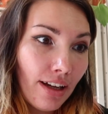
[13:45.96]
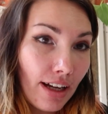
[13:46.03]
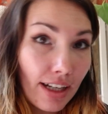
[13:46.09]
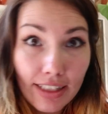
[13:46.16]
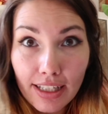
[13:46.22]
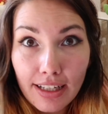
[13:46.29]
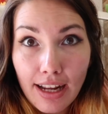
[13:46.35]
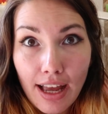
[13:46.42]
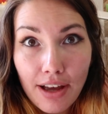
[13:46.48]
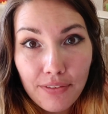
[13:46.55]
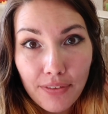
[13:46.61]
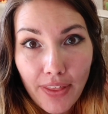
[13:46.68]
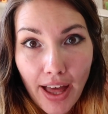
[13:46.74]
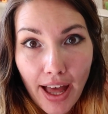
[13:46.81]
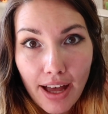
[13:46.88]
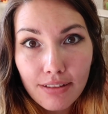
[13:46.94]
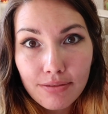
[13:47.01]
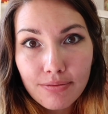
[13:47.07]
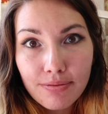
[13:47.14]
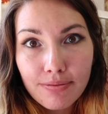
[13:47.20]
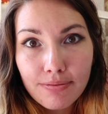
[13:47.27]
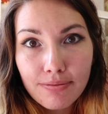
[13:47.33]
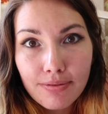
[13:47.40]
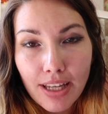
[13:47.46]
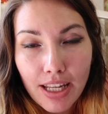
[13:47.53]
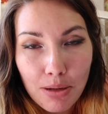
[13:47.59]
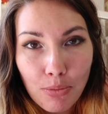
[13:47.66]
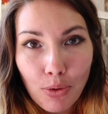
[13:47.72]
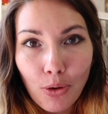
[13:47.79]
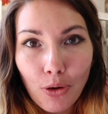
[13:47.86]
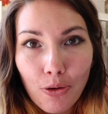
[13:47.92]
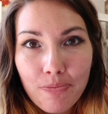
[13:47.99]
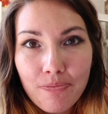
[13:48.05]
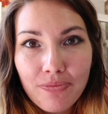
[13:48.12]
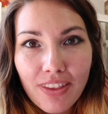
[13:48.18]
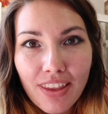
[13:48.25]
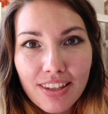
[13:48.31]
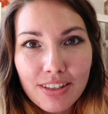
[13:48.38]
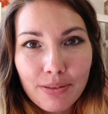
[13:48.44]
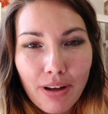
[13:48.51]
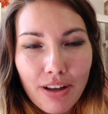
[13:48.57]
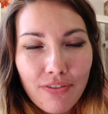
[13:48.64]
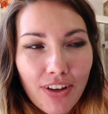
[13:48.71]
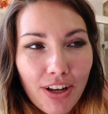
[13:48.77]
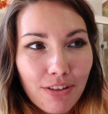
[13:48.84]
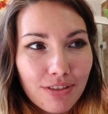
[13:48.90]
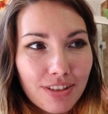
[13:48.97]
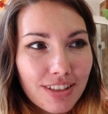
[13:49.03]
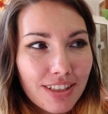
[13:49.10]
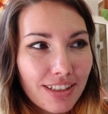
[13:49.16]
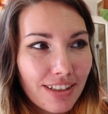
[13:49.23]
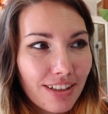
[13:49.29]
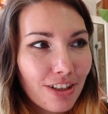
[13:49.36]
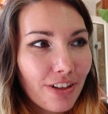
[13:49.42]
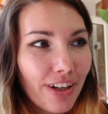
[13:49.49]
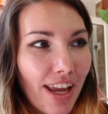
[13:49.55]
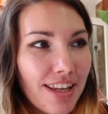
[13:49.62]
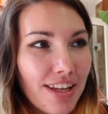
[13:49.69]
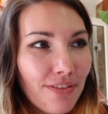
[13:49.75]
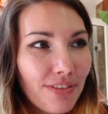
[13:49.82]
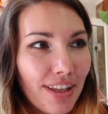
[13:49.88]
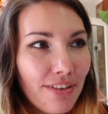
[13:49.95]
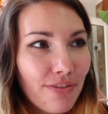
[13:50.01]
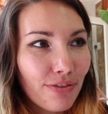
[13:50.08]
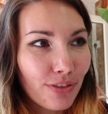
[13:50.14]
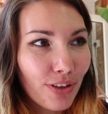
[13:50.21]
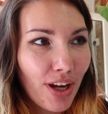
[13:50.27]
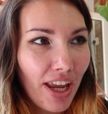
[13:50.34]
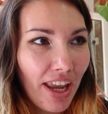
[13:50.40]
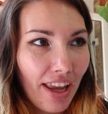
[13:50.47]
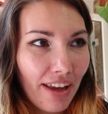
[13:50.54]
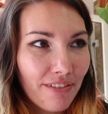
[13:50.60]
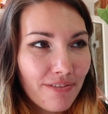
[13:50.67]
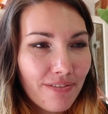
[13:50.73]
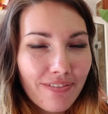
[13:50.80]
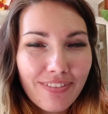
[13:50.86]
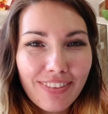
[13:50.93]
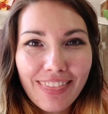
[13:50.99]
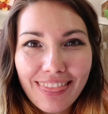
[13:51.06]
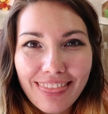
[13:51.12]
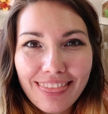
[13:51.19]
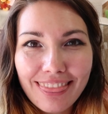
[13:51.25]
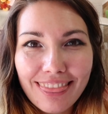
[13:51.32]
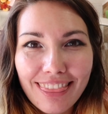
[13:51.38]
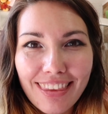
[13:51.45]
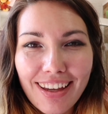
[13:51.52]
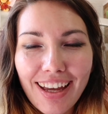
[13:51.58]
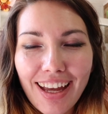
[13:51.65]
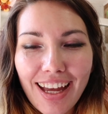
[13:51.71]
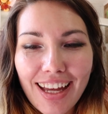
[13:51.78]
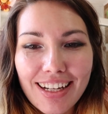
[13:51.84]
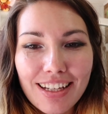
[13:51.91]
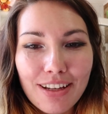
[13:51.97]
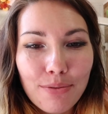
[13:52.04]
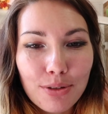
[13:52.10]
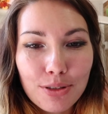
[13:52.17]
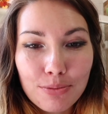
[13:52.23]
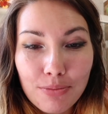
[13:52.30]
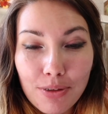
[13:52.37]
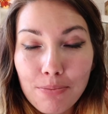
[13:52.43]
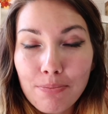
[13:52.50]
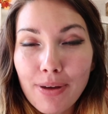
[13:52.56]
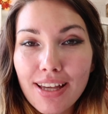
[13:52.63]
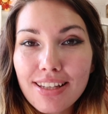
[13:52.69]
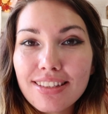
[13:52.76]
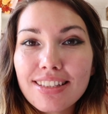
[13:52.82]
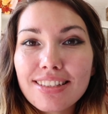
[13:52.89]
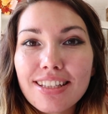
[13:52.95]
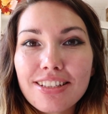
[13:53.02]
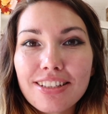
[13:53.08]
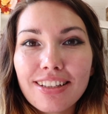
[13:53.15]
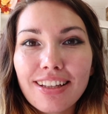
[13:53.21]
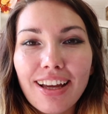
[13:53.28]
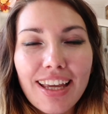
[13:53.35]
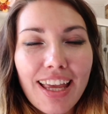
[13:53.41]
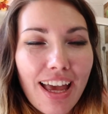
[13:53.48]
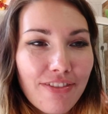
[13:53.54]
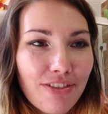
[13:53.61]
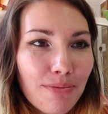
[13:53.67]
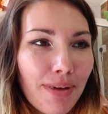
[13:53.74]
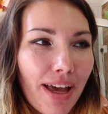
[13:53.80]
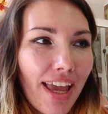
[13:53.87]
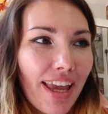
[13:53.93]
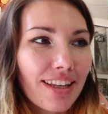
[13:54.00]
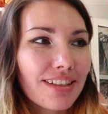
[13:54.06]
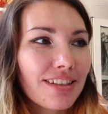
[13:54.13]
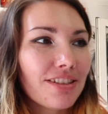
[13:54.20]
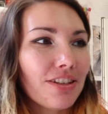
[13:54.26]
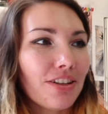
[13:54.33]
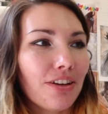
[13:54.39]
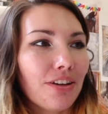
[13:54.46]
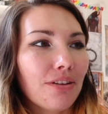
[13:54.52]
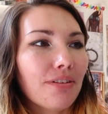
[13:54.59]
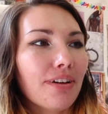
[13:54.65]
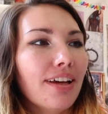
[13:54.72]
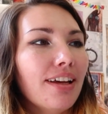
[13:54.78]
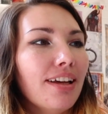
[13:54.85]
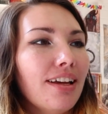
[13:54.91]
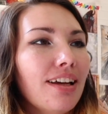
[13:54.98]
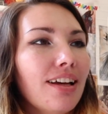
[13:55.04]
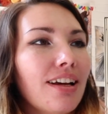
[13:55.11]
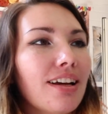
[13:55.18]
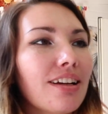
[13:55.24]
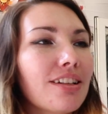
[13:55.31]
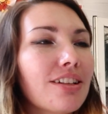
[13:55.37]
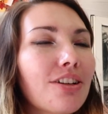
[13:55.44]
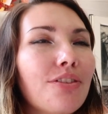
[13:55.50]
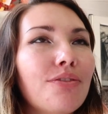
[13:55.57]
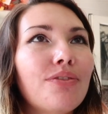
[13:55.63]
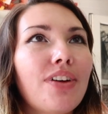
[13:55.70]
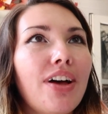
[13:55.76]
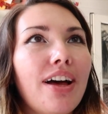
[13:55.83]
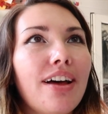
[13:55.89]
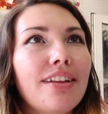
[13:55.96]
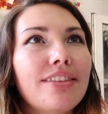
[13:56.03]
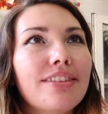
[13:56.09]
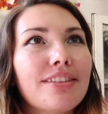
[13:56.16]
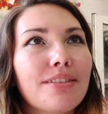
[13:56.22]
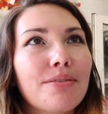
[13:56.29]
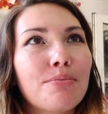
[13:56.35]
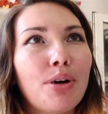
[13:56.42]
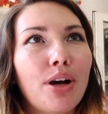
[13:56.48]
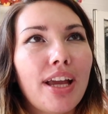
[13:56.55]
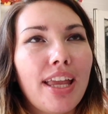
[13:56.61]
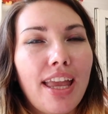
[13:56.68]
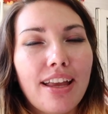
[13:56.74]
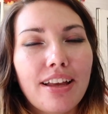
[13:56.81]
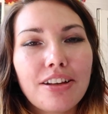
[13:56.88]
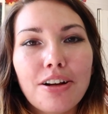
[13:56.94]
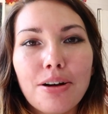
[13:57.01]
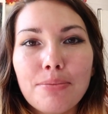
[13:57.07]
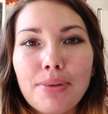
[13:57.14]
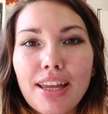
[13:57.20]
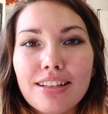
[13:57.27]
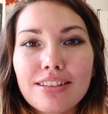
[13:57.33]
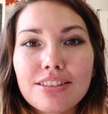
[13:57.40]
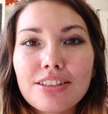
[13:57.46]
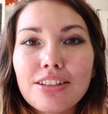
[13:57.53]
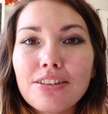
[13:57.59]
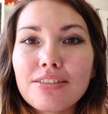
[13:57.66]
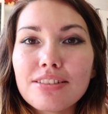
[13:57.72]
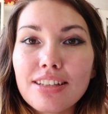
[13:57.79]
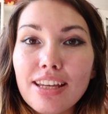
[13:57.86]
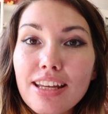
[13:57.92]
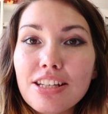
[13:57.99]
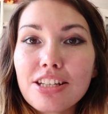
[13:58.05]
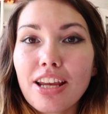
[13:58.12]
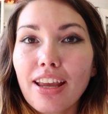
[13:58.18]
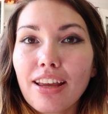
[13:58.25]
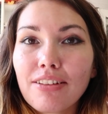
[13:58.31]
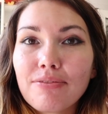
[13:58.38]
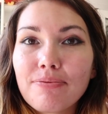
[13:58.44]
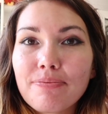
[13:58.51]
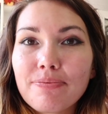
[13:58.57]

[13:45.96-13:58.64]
I didn't have that anymore. So I felt creatively free, and it was the best decision that I ever made to convert my income into teaching.